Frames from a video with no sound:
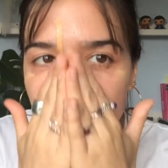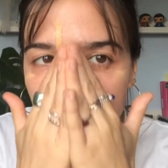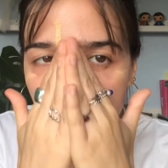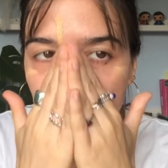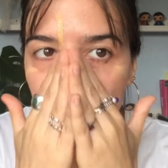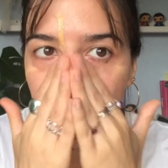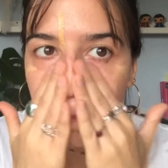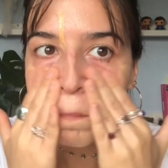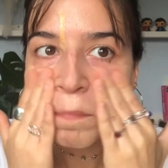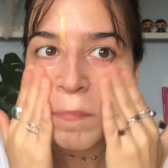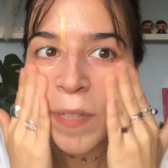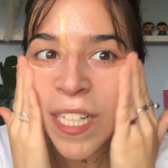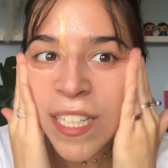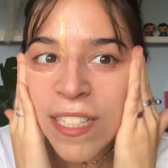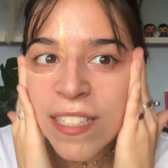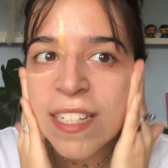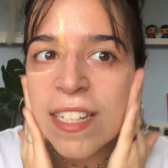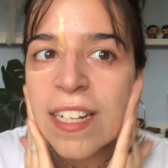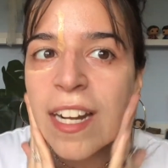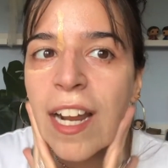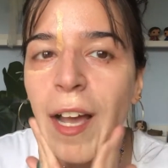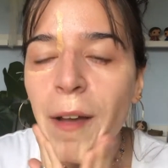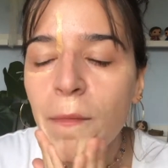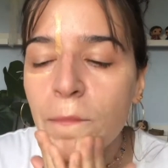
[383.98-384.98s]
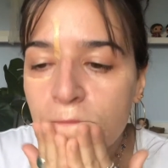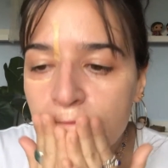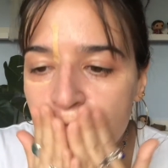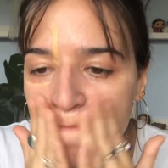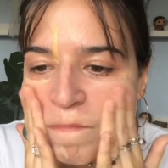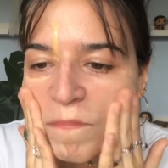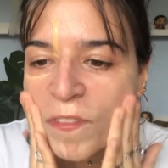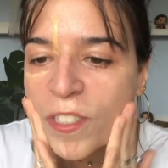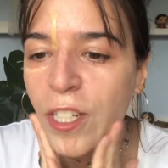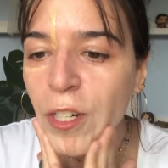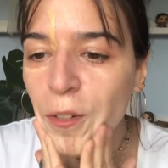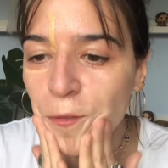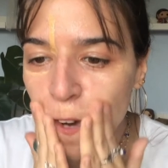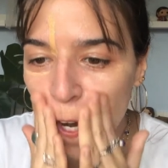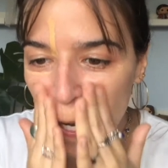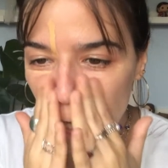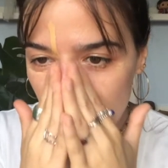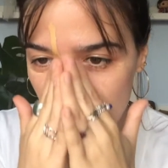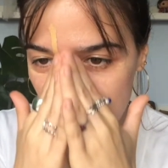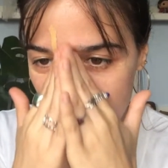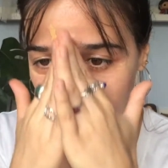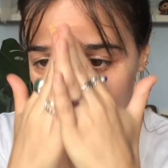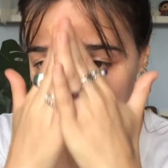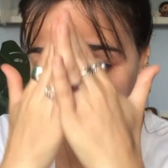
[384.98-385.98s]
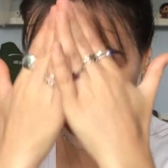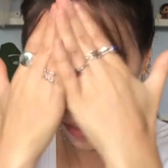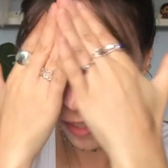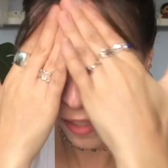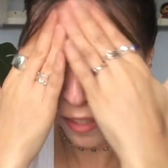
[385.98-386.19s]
mix it up directly